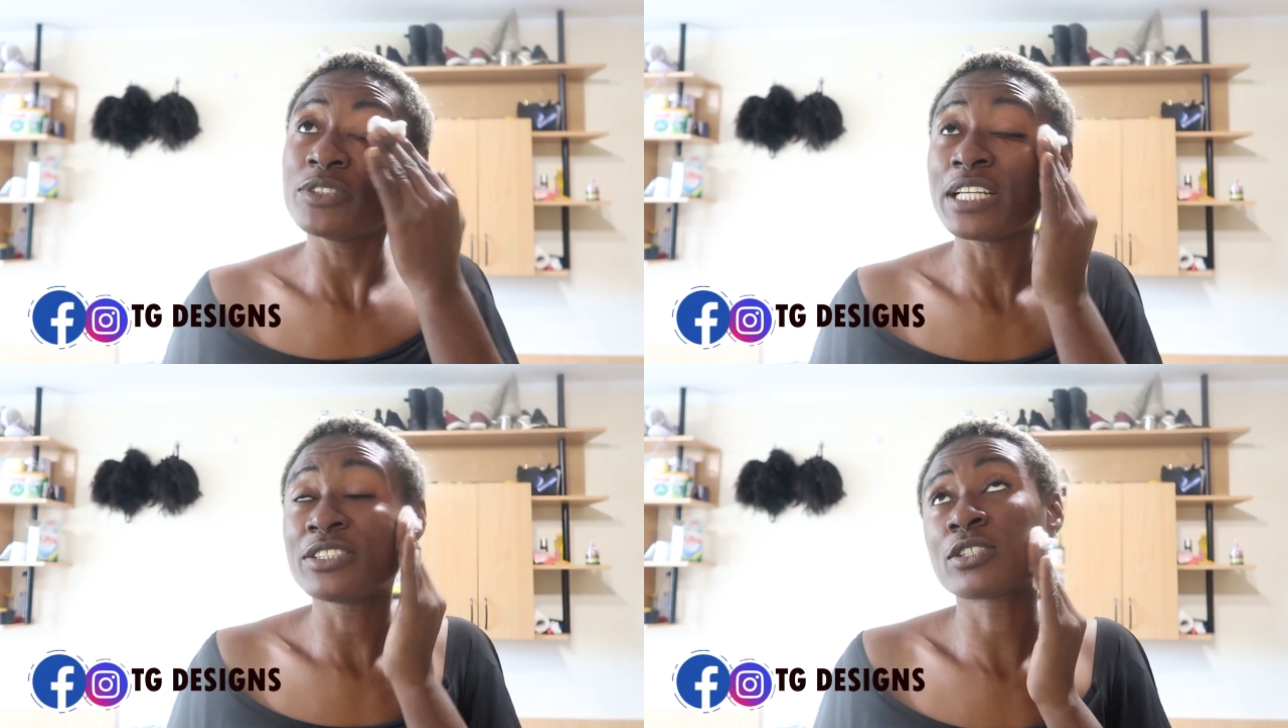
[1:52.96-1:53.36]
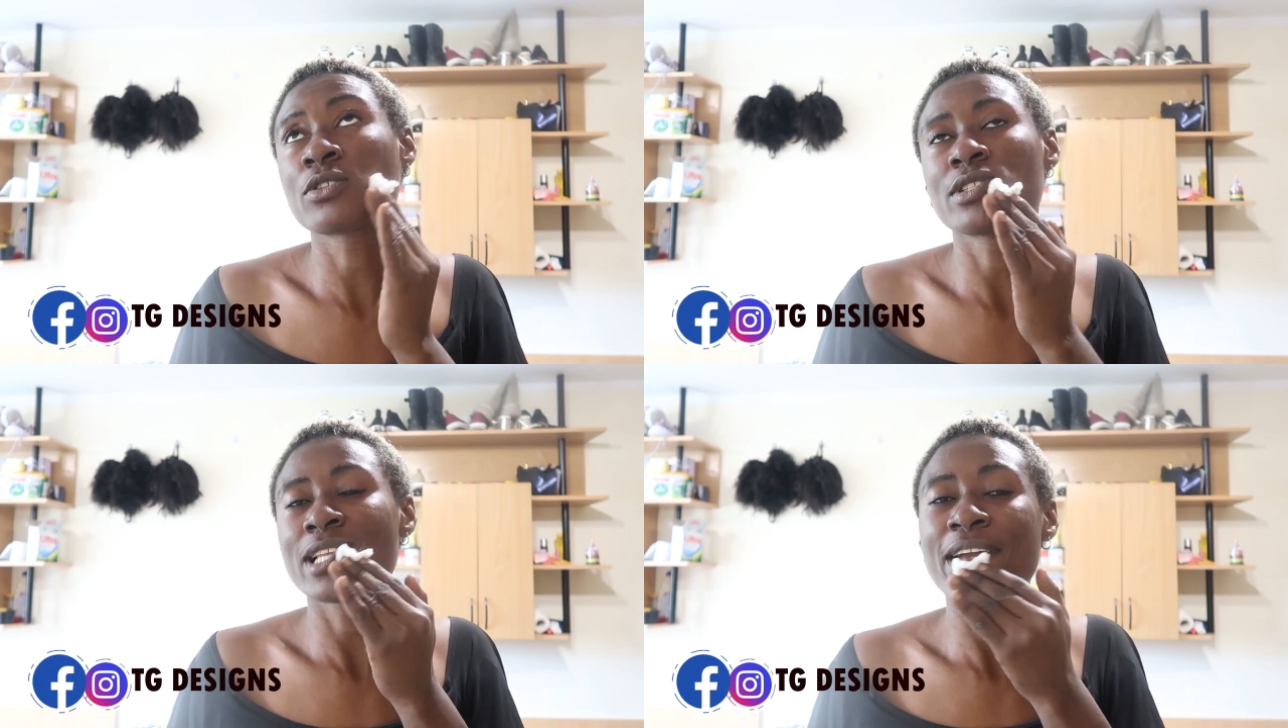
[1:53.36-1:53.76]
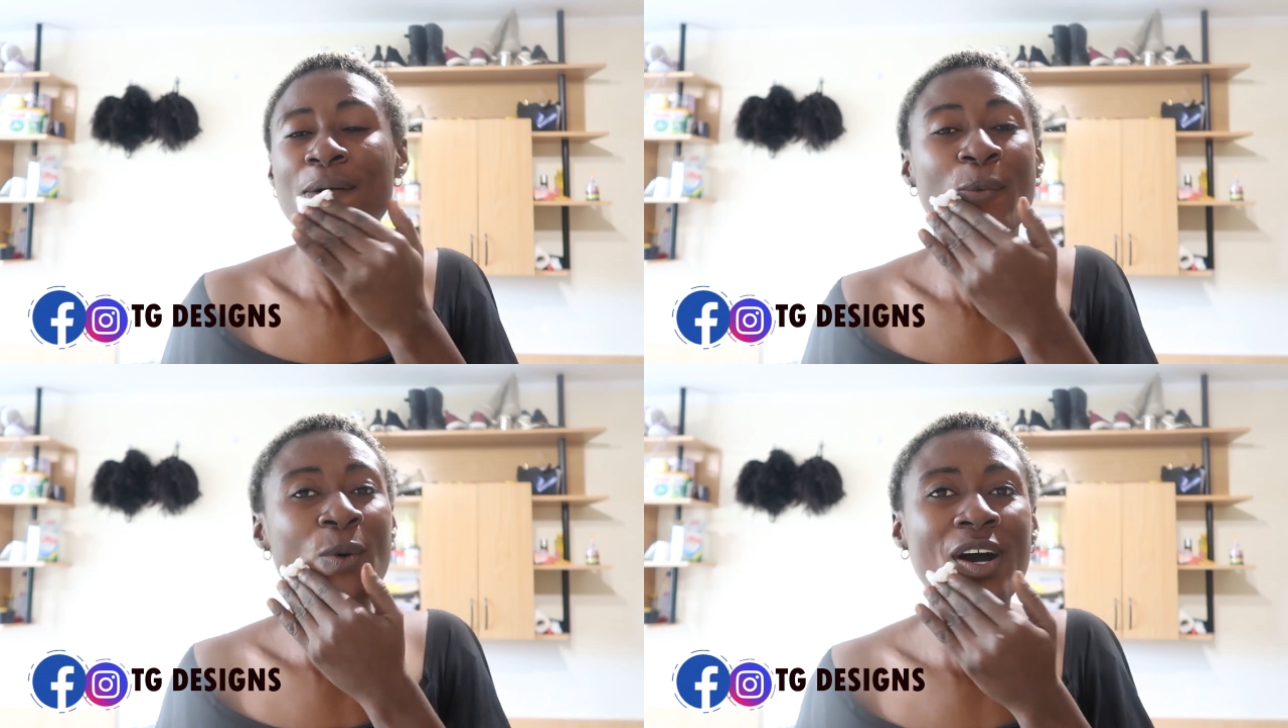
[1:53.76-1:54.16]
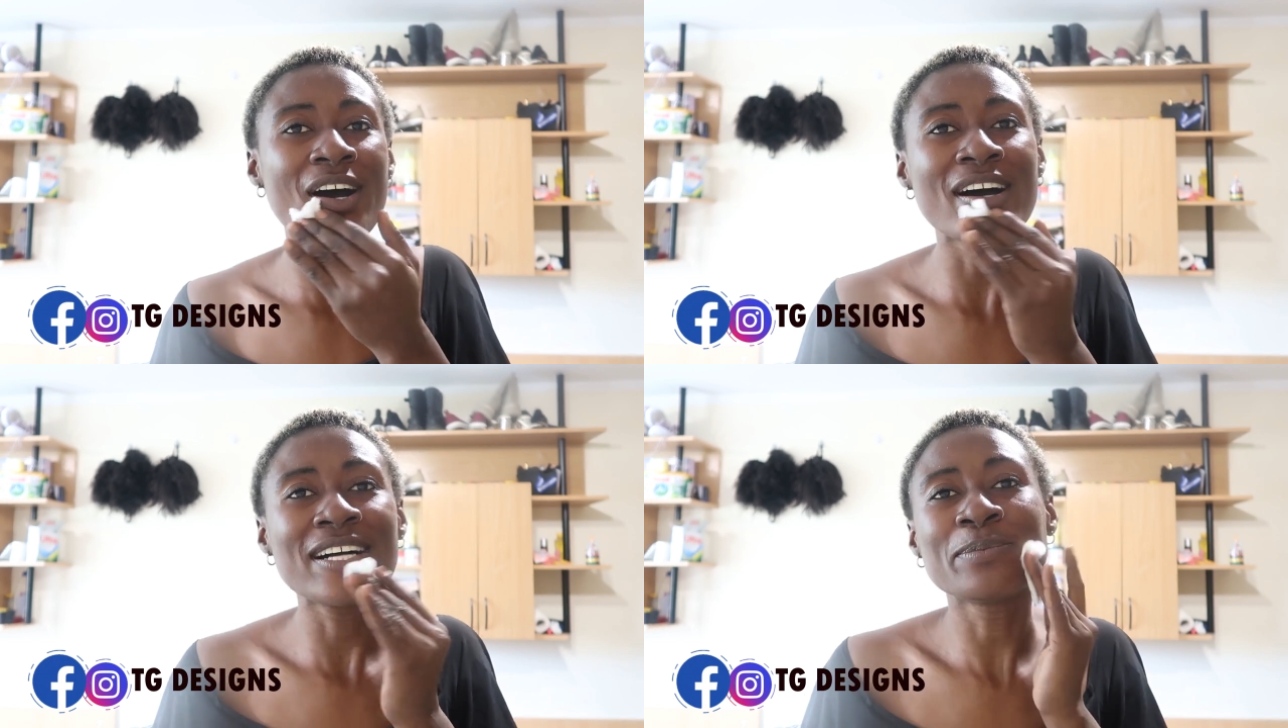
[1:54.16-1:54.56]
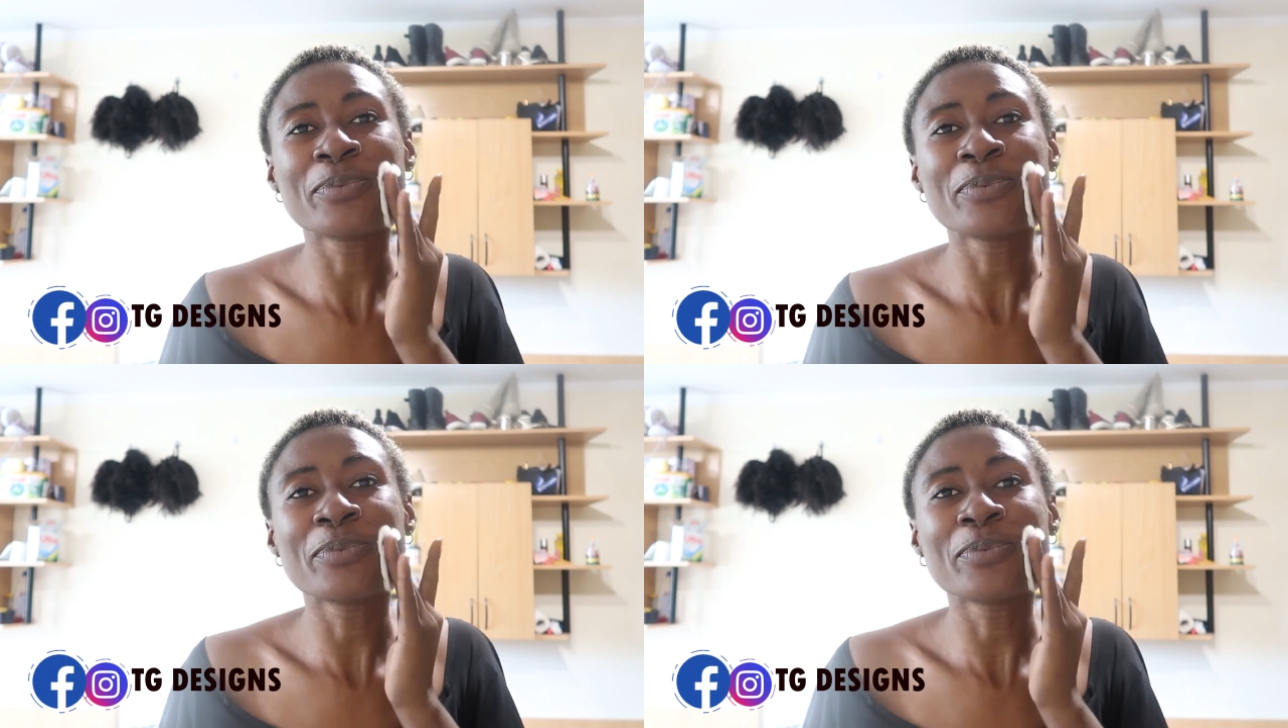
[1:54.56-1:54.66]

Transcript: literally just gonna like watch,